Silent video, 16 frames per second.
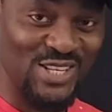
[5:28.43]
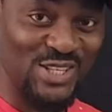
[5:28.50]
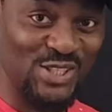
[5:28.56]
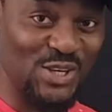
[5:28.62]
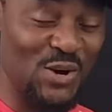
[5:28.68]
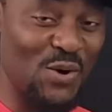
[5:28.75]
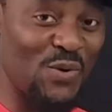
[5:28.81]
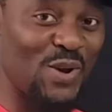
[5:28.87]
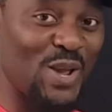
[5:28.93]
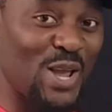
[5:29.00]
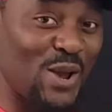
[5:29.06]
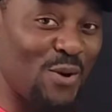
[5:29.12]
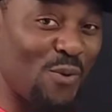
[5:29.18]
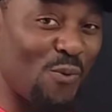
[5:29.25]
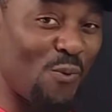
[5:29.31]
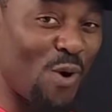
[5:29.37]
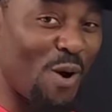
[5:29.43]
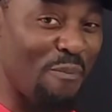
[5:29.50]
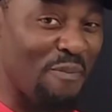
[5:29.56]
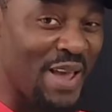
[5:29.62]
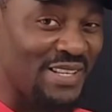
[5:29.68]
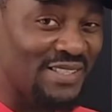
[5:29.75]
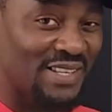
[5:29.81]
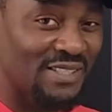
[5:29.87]
So what
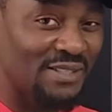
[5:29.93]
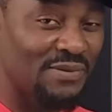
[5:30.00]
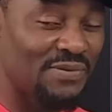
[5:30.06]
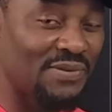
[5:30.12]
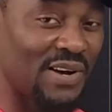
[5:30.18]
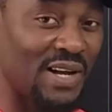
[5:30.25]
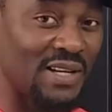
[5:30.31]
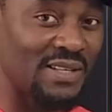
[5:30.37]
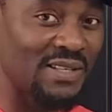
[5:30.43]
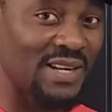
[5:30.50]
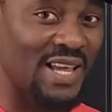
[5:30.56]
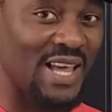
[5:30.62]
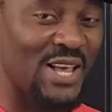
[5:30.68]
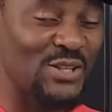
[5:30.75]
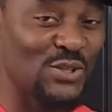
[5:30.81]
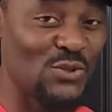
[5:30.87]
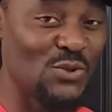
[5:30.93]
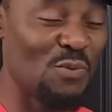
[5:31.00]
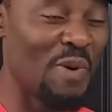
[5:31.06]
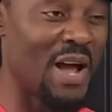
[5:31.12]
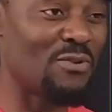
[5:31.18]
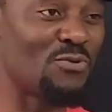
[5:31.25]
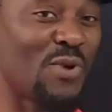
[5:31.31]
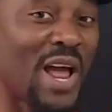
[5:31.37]
makes this fun is you
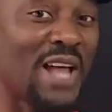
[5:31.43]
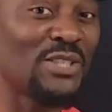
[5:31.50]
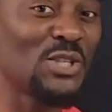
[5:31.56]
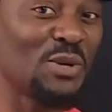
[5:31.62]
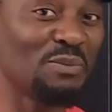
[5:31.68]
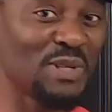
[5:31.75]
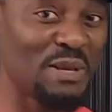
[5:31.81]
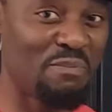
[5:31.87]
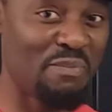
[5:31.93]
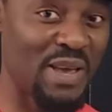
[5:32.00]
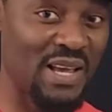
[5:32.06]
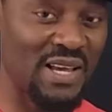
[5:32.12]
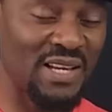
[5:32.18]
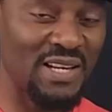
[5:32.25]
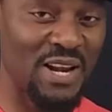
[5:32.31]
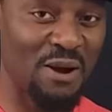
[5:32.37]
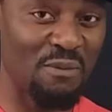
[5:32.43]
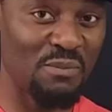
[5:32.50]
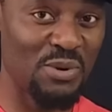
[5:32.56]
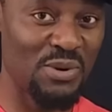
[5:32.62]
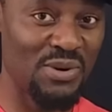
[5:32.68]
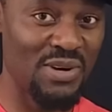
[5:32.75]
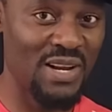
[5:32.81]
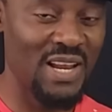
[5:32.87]
might randomly pick a
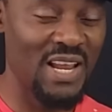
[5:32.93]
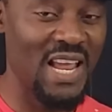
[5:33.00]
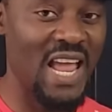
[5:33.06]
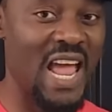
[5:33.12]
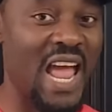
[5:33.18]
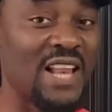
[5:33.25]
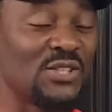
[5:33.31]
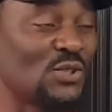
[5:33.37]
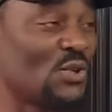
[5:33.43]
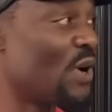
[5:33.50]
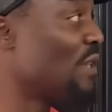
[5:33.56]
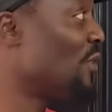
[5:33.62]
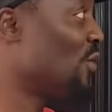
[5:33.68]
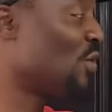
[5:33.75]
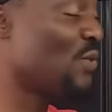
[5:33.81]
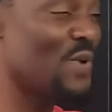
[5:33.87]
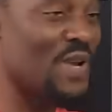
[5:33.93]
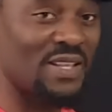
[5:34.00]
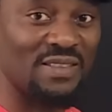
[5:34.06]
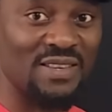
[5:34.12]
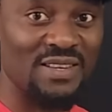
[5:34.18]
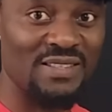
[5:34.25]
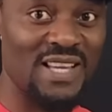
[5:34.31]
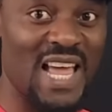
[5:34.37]
number and start doing
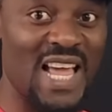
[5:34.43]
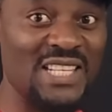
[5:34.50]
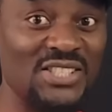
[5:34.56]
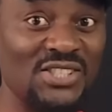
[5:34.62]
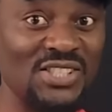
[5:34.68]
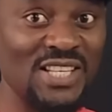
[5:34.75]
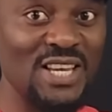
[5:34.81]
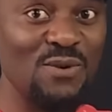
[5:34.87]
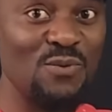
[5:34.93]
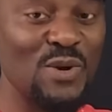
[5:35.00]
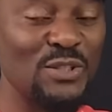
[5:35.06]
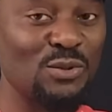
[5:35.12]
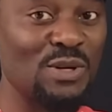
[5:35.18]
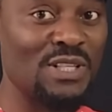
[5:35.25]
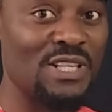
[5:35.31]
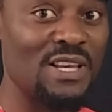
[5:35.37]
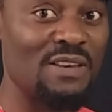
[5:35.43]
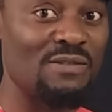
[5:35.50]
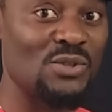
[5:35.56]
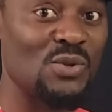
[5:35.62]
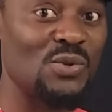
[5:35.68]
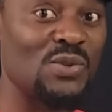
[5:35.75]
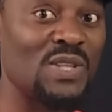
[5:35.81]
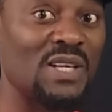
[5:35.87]
this and see which one gives
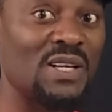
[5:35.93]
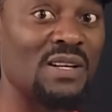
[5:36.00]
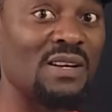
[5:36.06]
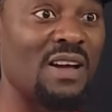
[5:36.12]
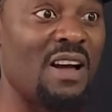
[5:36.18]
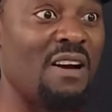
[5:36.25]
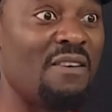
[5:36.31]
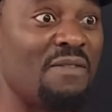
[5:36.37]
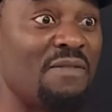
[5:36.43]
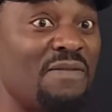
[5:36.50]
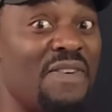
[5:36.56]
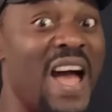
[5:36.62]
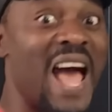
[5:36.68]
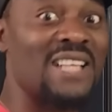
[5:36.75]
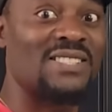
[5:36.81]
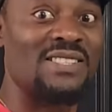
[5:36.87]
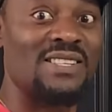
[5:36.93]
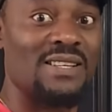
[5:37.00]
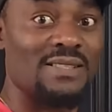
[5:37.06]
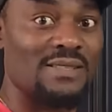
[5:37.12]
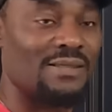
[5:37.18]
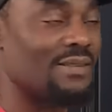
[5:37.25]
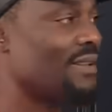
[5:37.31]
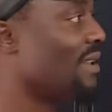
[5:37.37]
you the
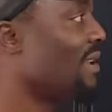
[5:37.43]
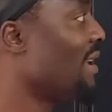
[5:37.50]
fastest